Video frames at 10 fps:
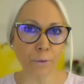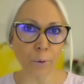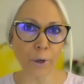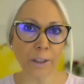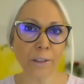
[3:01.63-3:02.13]

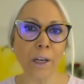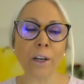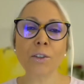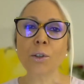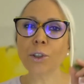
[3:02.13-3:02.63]
for it.
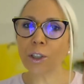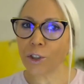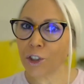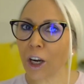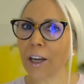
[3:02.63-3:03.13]
So
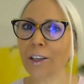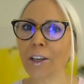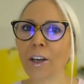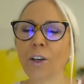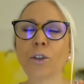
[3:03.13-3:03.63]
just check
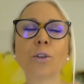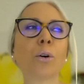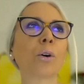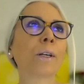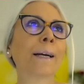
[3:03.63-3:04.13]

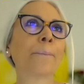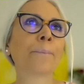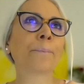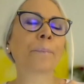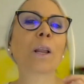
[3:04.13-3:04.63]
your
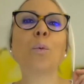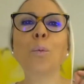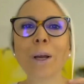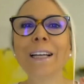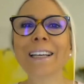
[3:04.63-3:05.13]

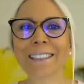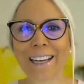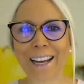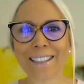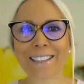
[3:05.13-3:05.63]

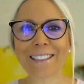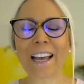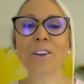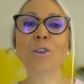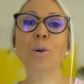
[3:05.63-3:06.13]
willingness
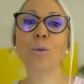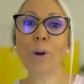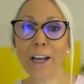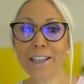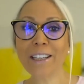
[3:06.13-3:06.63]
and your
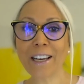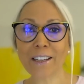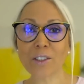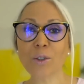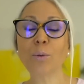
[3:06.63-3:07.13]

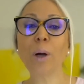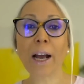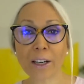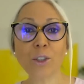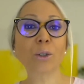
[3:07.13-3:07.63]
readiness to
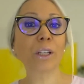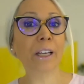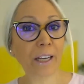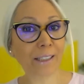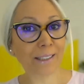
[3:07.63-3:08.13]

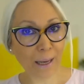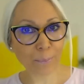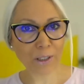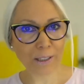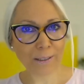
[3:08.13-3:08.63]
actually
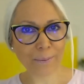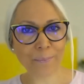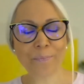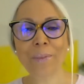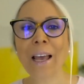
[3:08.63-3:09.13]
accept it.
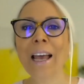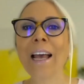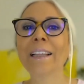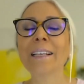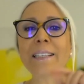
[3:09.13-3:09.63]

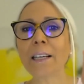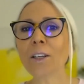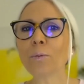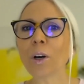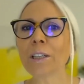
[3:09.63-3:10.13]
The
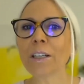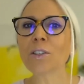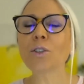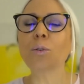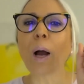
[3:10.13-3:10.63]
second one
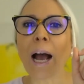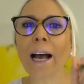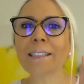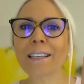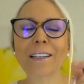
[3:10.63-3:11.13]
is to
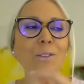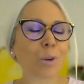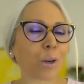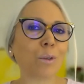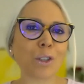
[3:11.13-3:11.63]
ask it
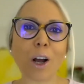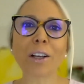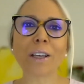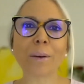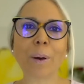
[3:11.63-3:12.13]
what I was
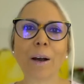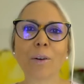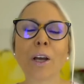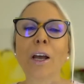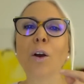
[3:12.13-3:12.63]
talking
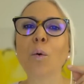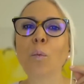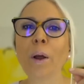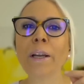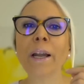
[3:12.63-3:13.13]
about.
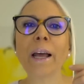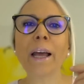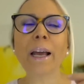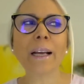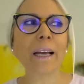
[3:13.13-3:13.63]
When
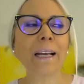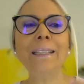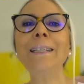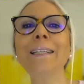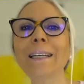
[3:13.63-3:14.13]

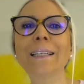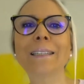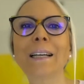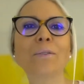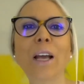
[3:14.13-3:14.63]

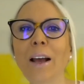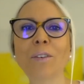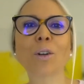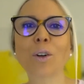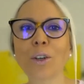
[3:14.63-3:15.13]
anything that we
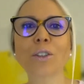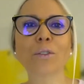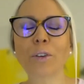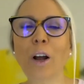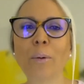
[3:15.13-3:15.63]
haven't learned
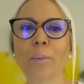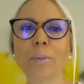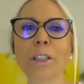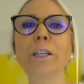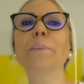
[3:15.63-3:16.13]
from
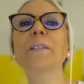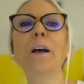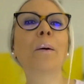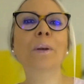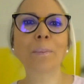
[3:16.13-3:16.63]
keeps
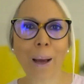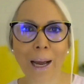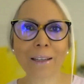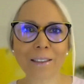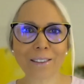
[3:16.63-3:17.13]
coming
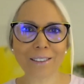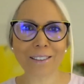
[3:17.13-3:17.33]
back,